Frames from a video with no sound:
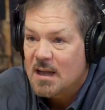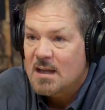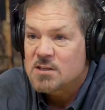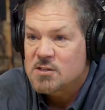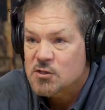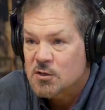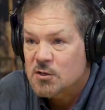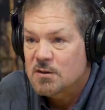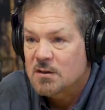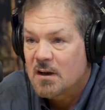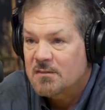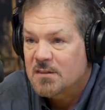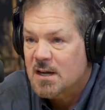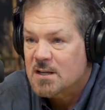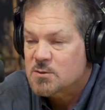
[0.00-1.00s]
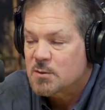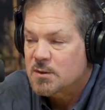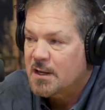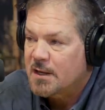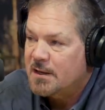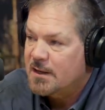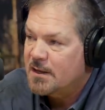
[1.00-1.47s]
And sure enough, that's
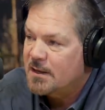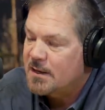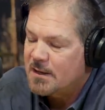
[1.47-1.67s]
what they did.